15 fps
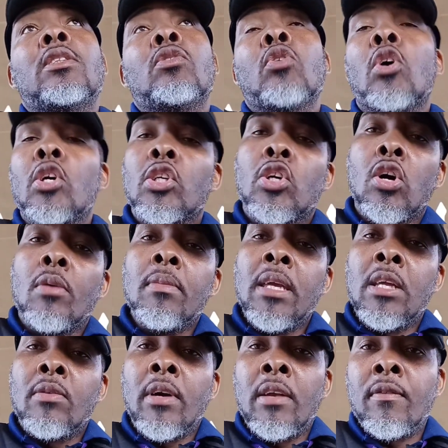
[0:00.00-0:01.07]
run come
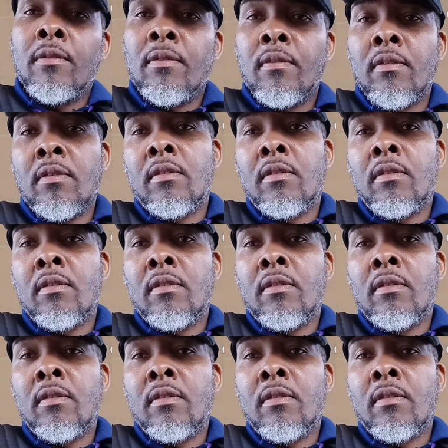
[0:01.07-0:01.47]
in when